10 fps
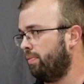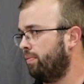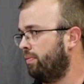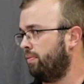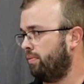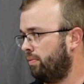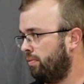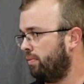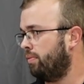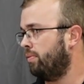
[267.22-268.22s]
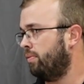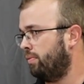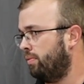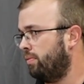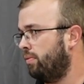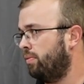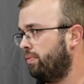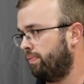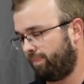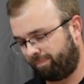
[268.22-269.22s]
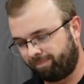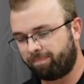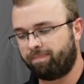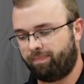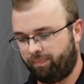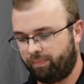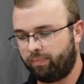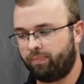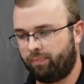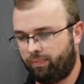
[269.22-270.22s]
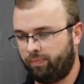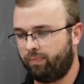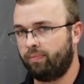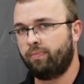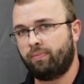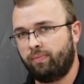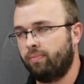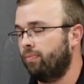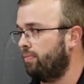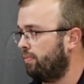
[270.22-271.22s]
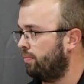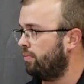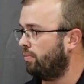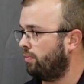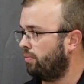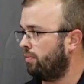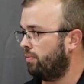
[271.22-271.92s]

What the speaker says: This person isn't speaking.